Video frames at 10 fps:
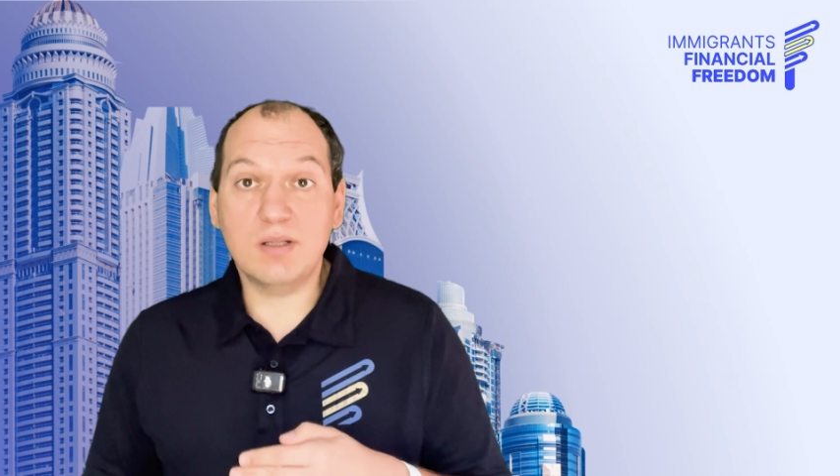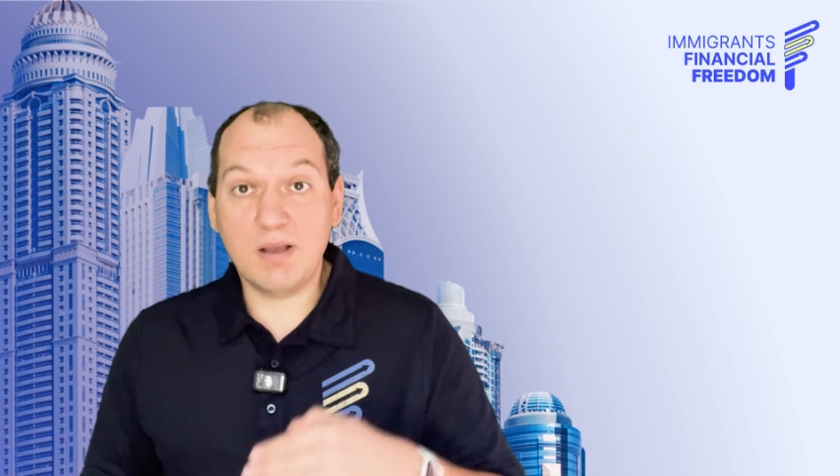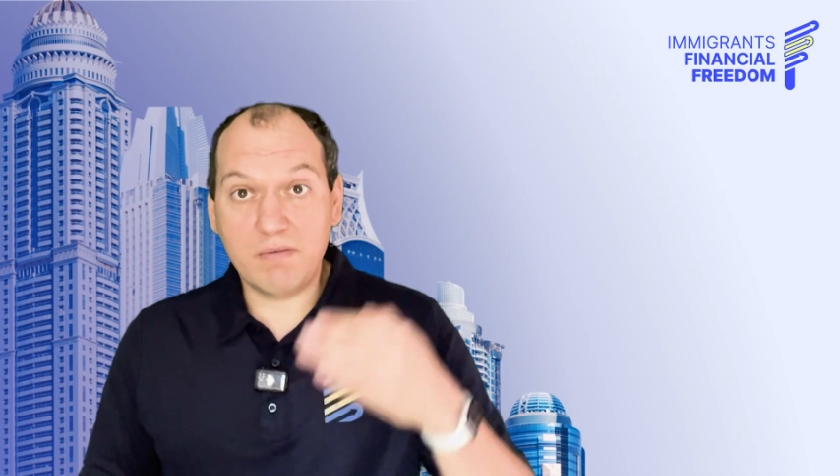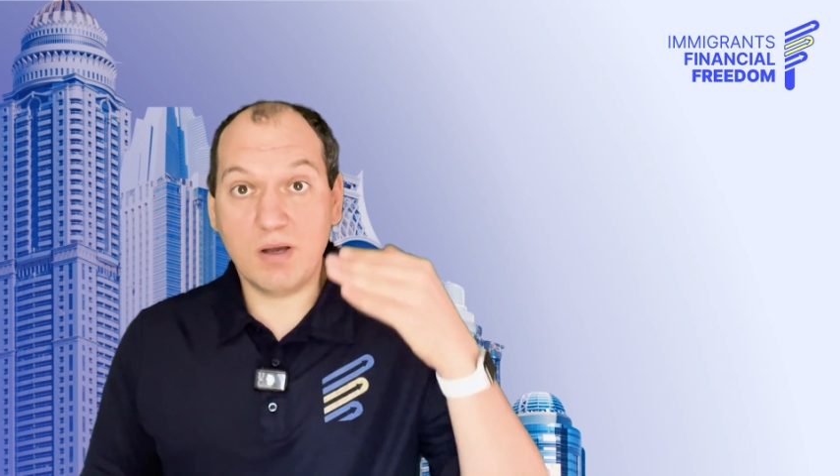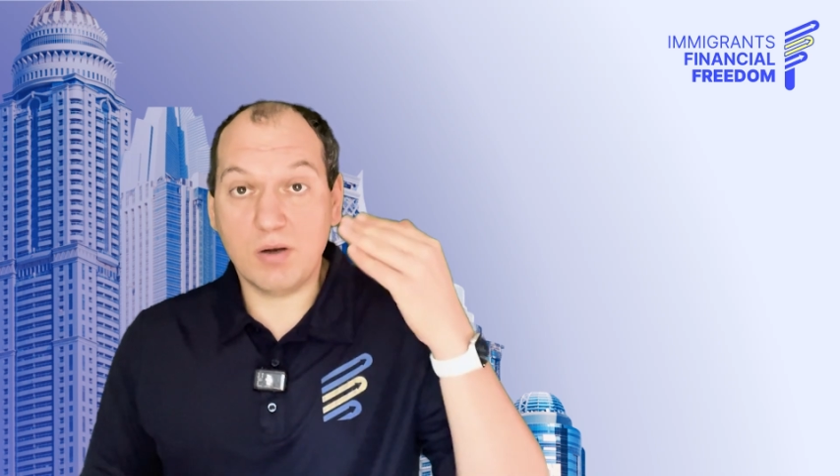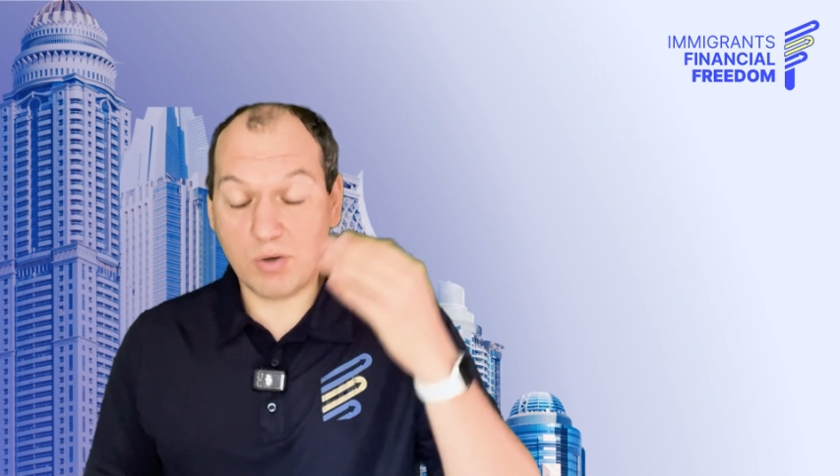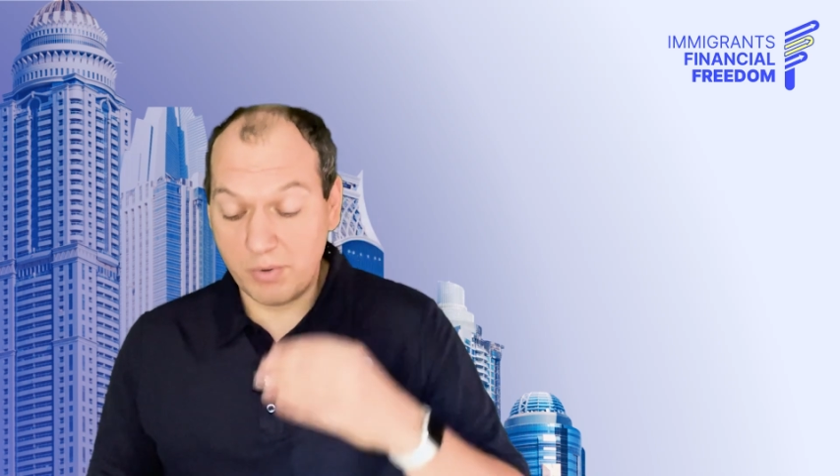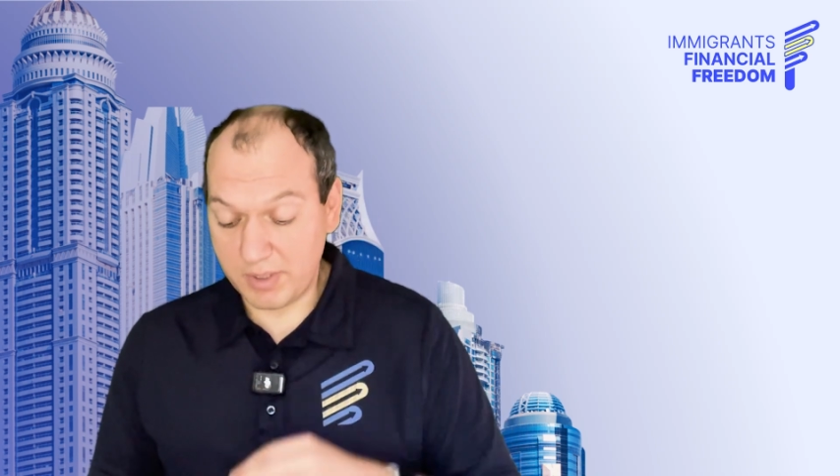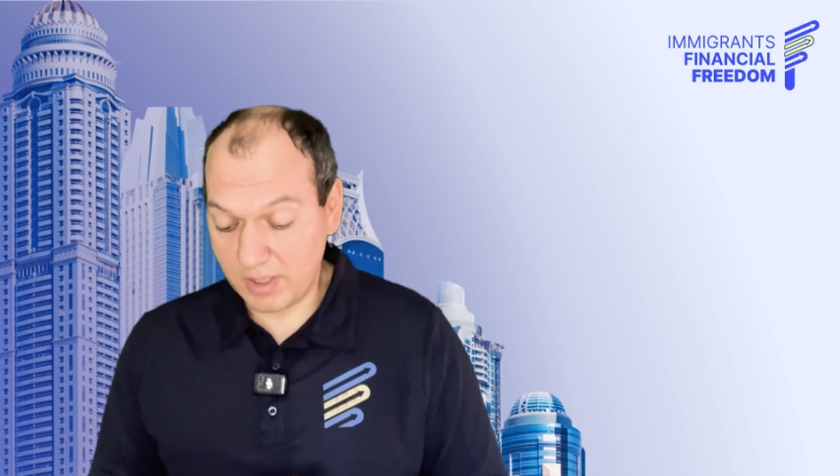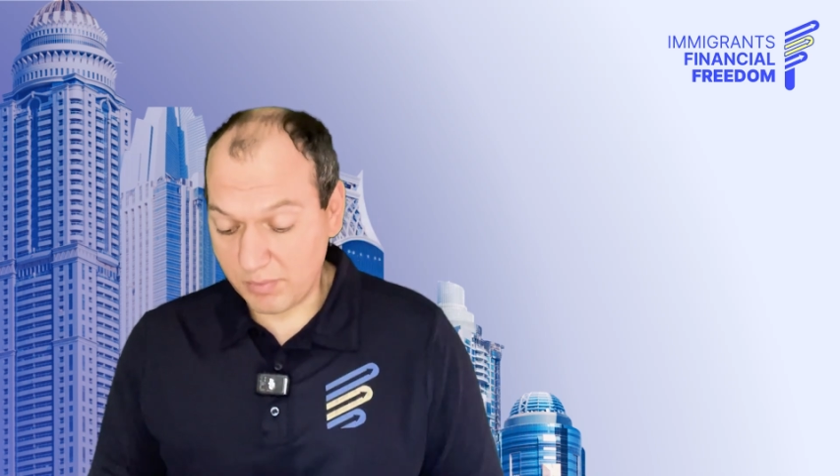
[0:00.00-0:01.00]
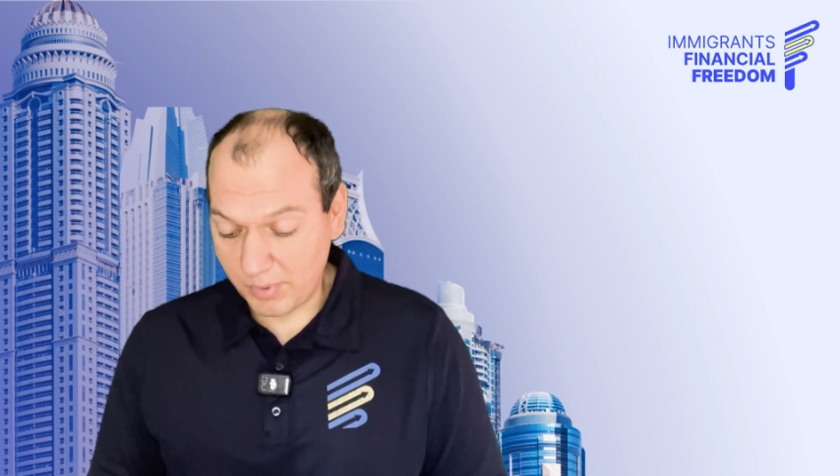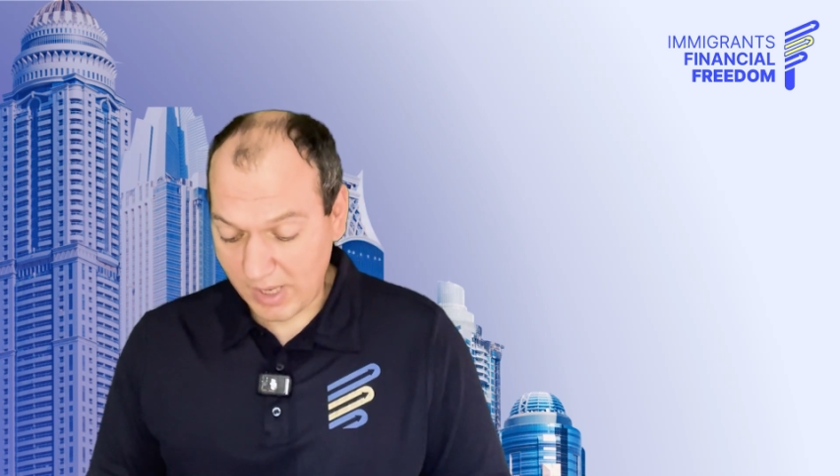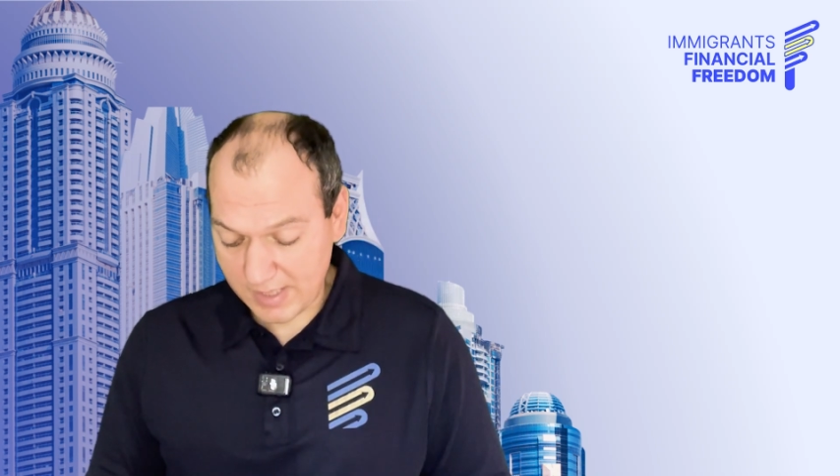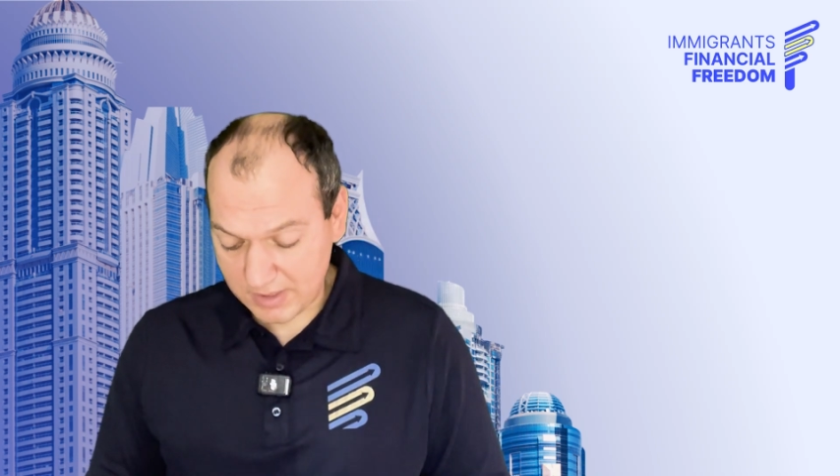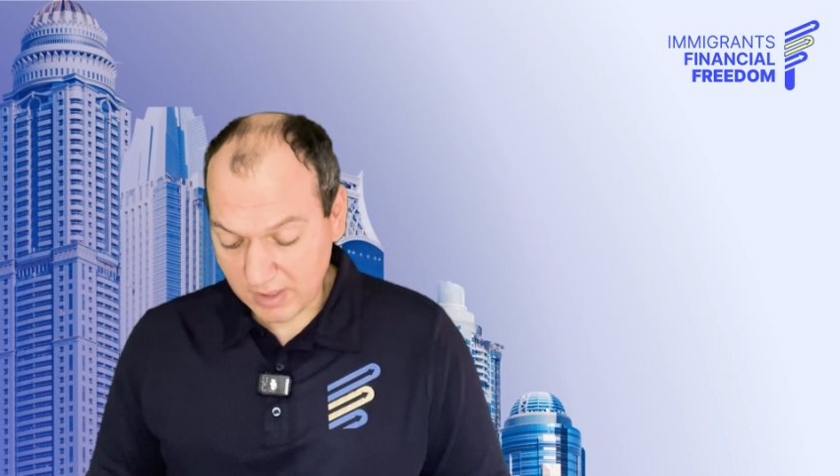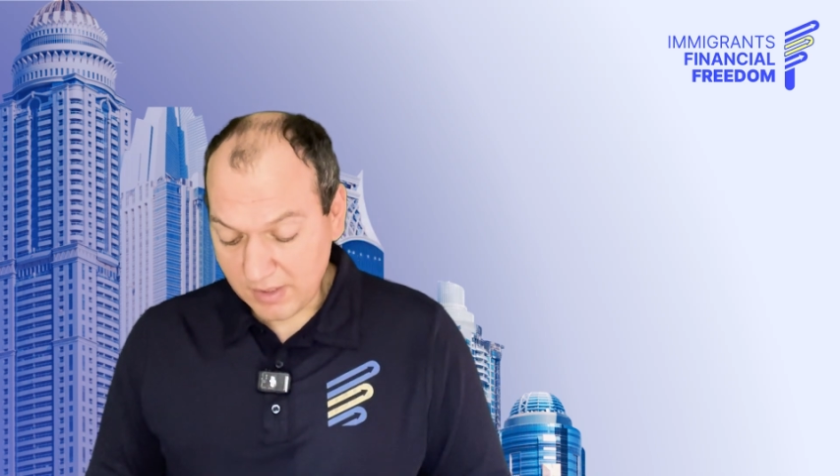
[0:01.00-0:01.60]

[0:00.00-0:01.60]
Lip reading: they were growing in price.